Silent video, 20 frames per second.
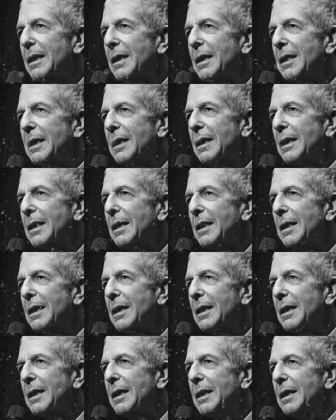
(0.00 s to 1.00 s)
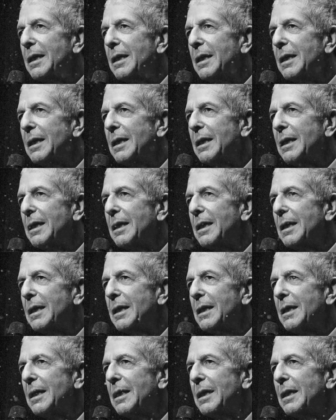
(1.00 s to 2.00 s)

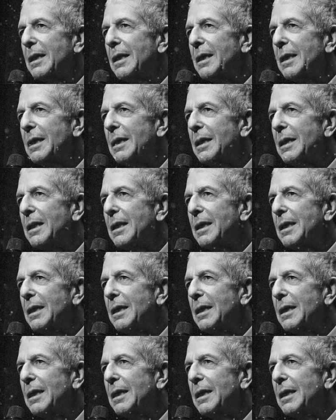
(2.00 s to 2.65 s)
(silence)